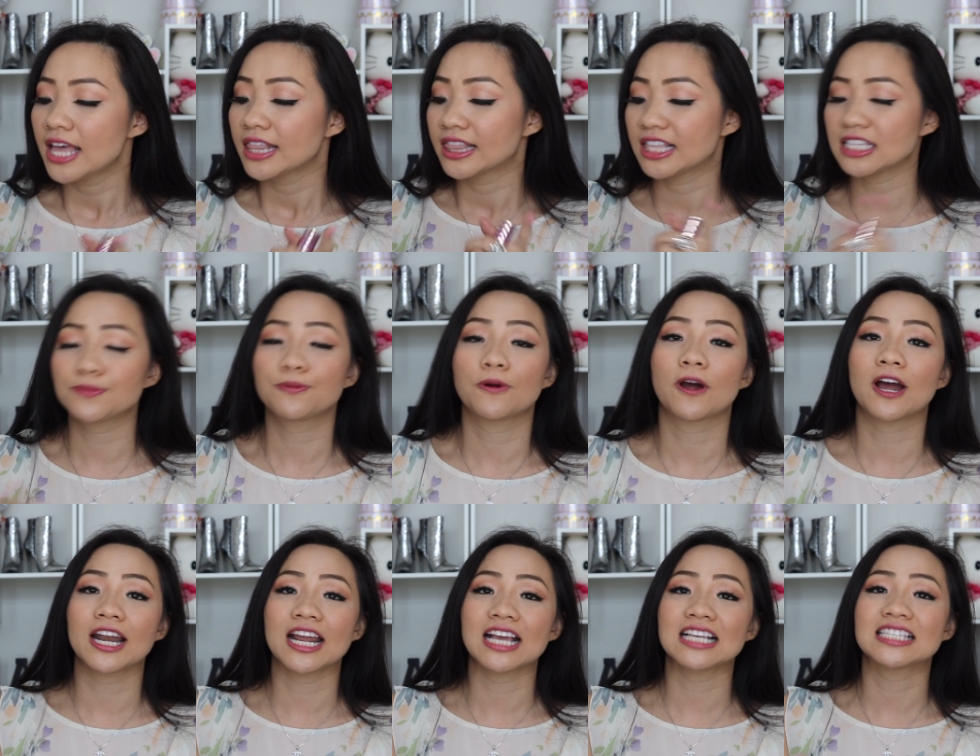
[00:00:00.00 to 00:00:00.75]
This
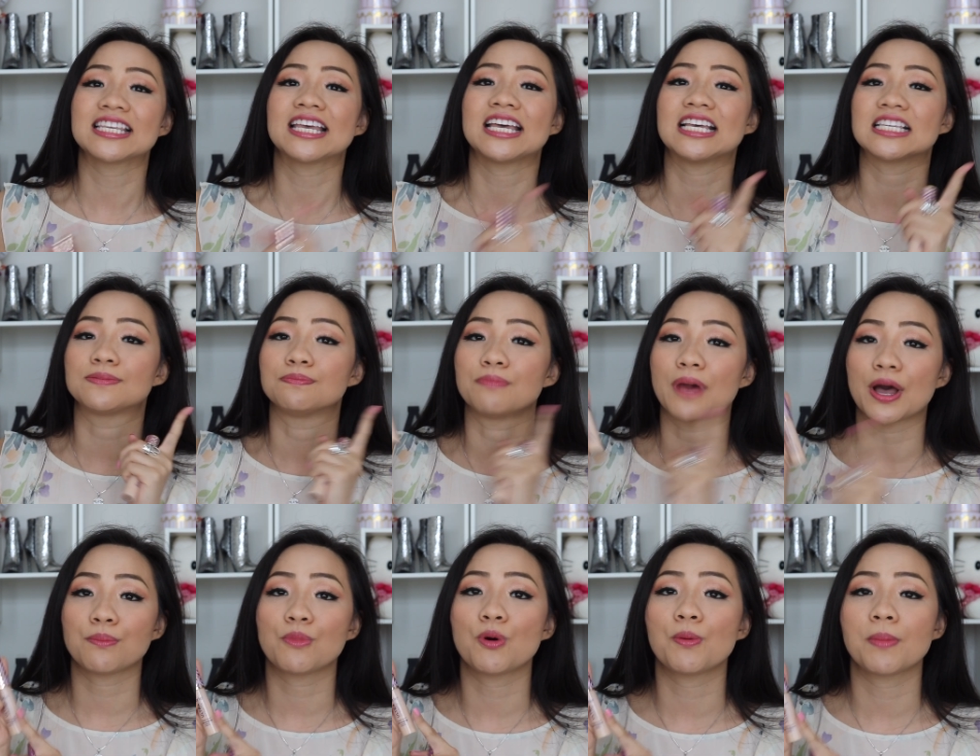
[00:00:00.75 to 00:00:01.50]
product is
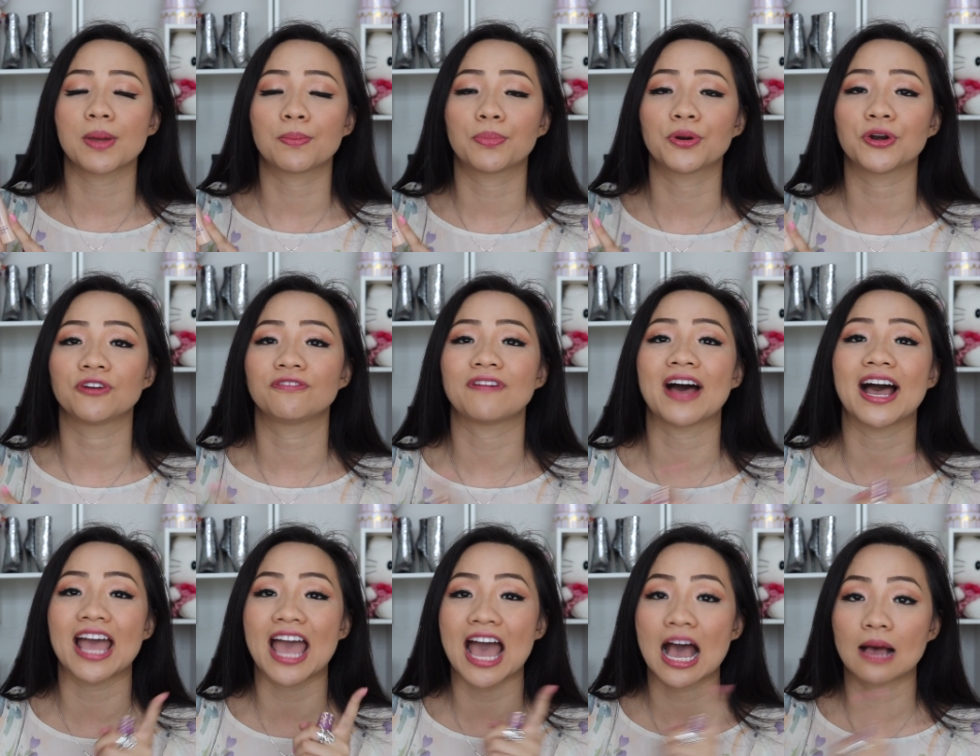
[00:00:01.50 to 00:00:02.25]
my moment proof.
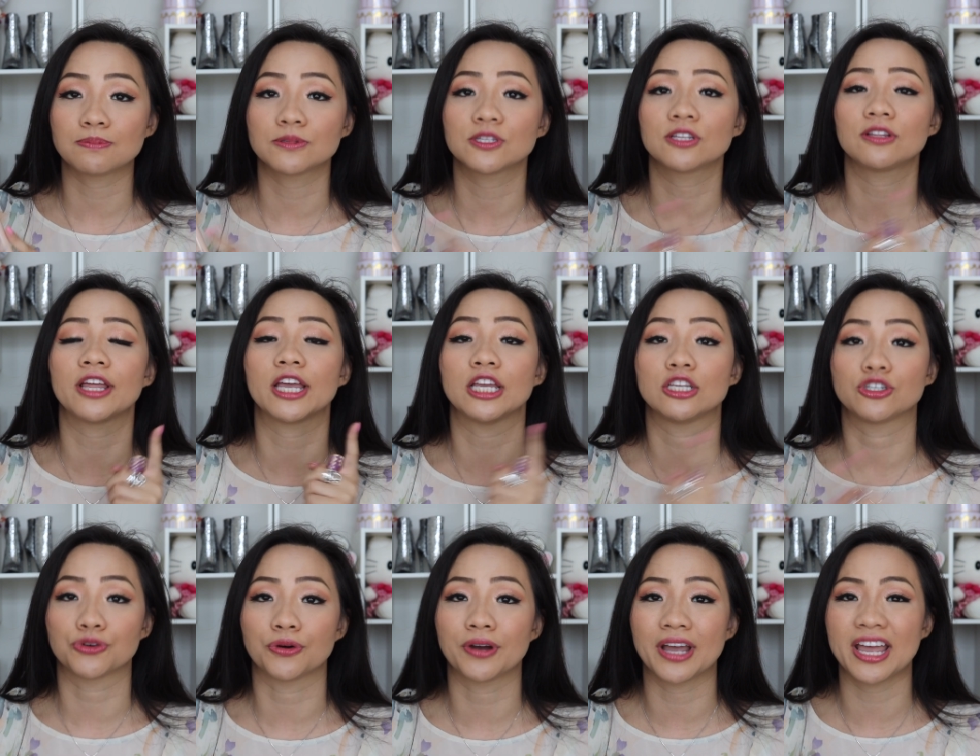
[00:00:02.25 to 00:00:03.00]
I absolutely
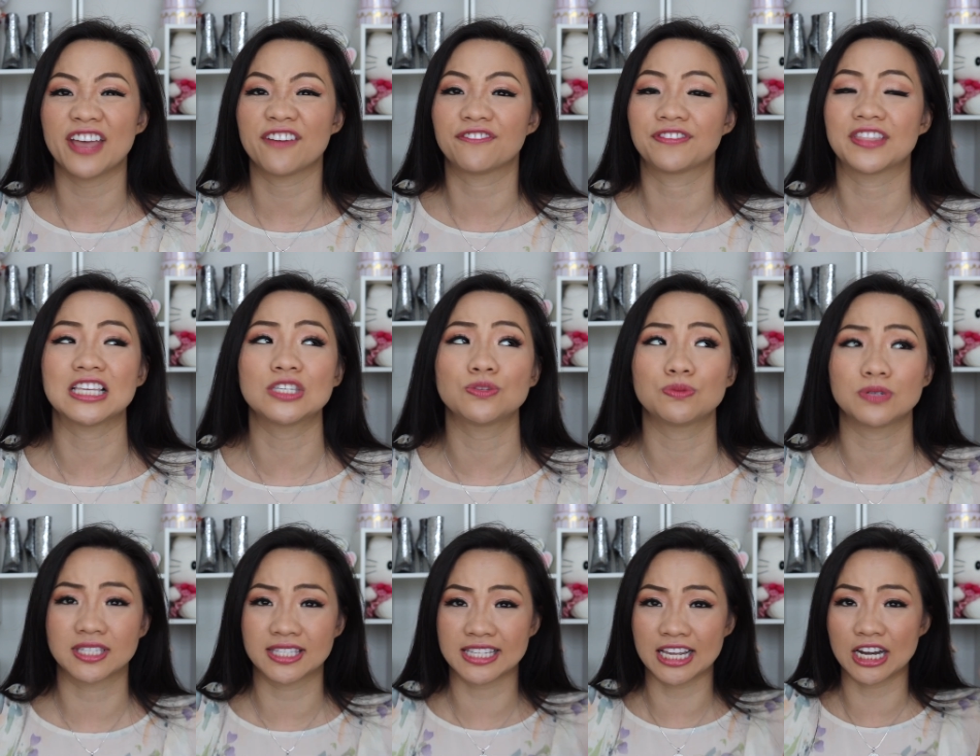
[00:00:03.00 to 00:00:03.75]
enjoy it. If this
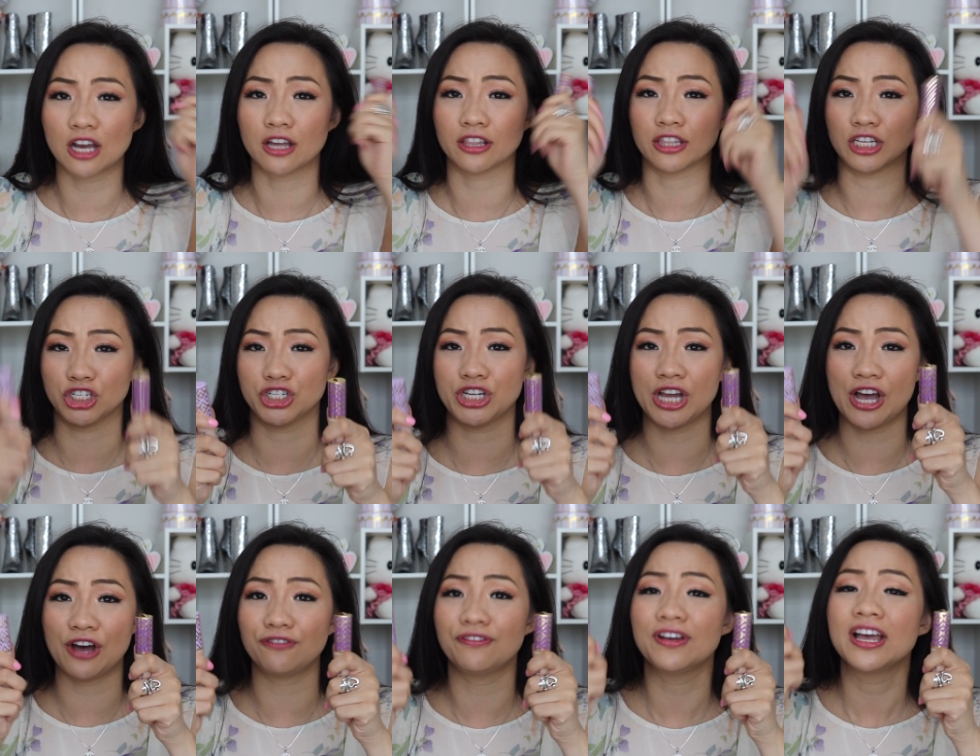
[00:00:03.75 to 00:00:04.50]
was sitting on the
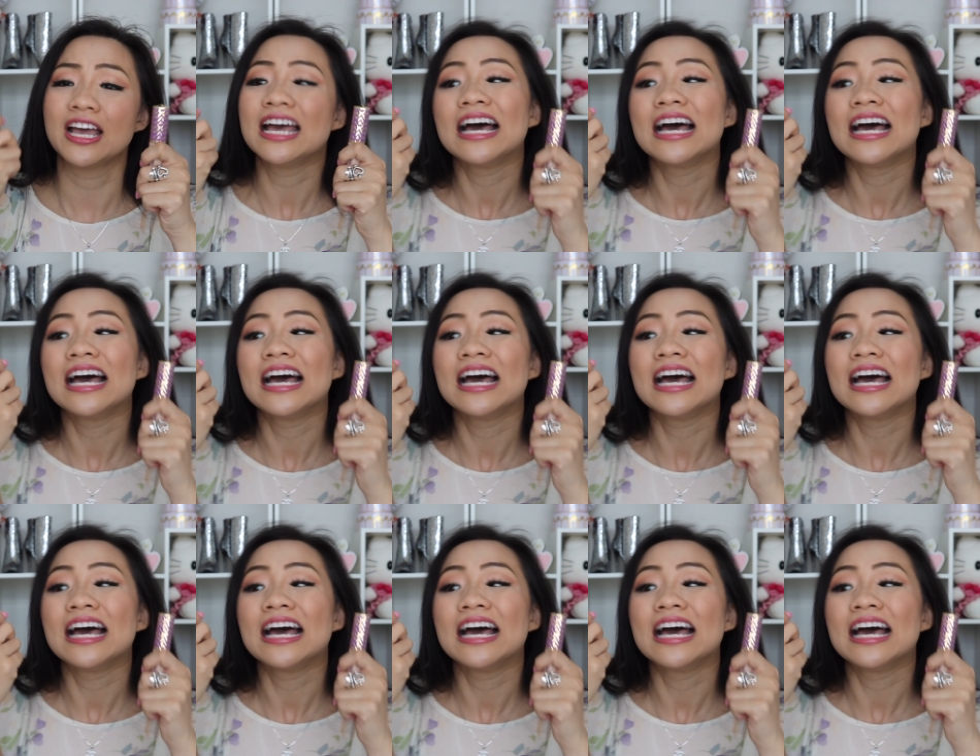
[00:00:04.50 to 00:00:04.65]
shelf,